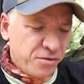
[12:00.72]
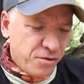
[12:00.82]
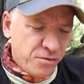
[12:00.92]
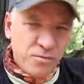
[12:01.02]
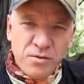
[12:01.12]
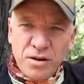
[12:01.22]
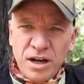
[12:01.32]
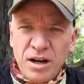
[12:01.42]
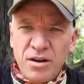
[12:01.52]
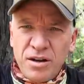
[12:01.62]
through
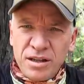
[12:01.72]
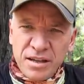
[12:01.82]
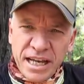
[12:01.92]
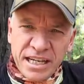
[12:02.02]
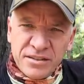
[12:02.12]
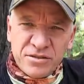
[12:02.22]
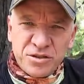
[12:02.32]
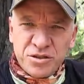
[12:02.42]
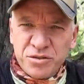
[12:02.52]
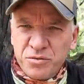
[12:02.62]
uh, like his
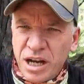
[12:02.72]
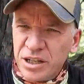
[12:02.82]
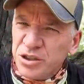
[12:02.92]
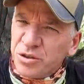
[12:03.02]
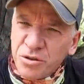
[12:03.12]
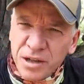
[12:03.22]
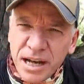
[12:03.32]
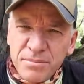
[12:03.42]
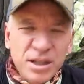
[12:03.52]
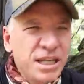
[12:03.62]
sh a shirt,
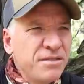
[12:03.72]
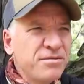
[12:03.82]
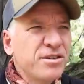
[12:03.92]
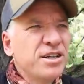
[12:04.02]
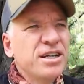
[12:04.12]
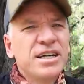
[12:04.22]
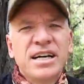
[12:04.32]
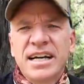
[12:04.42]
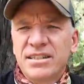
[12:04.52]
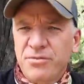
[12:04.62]
I believe.
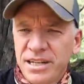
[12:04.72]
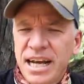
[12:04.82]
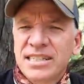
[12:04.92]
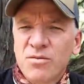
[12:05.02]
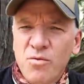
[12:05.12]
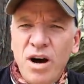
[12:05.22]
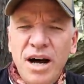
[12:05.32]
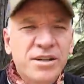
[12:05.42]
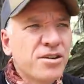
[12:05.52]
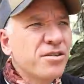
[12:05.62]
So he got some
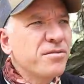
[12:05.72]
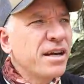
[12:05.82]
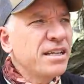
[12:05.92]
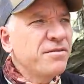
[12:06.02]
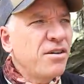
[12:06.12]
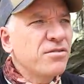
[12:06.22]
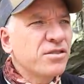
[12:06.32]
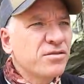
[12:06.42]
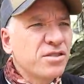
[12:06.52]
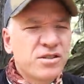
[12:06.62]
water and he found
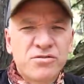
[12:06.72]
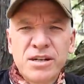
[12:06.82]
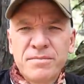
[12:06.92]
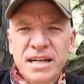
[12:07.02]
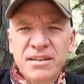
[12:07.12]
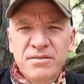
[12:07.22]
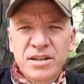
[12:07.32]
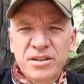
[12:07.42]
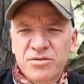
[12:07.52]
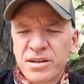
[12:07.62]
a, a stream that he,
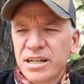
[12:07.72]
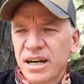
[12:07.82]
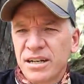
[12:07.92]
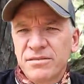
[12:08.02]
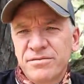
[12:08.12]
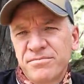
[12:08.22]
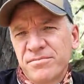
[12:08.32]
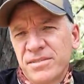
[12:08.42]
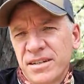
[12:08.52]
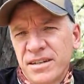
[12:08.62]
he could drink out of.
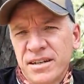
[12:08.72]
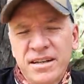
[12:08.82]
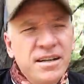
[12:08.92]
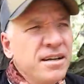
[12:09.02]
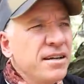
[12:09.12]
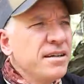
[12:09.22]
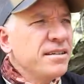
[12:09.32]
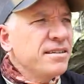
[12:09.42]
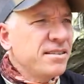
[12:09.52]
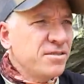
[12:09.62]

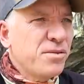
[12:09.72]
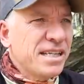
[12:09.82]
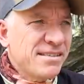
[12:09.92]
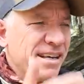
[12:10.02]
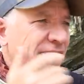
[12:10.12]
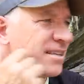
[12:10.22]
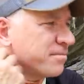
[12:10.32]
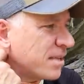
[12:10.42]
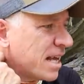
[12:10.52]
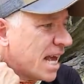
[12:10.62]
This is what he said.
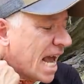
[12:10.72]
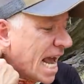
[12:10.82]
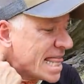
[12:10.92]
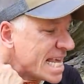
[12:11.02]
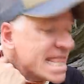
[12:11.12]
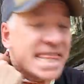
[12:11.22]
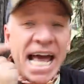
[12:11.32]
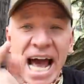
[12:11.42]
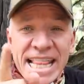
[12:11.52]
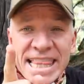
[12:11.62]
And then
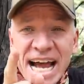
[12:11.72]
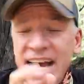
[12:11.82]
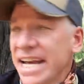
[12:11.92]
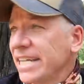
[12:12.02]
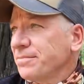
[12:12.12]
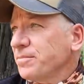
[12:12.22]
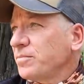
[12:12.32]
that night,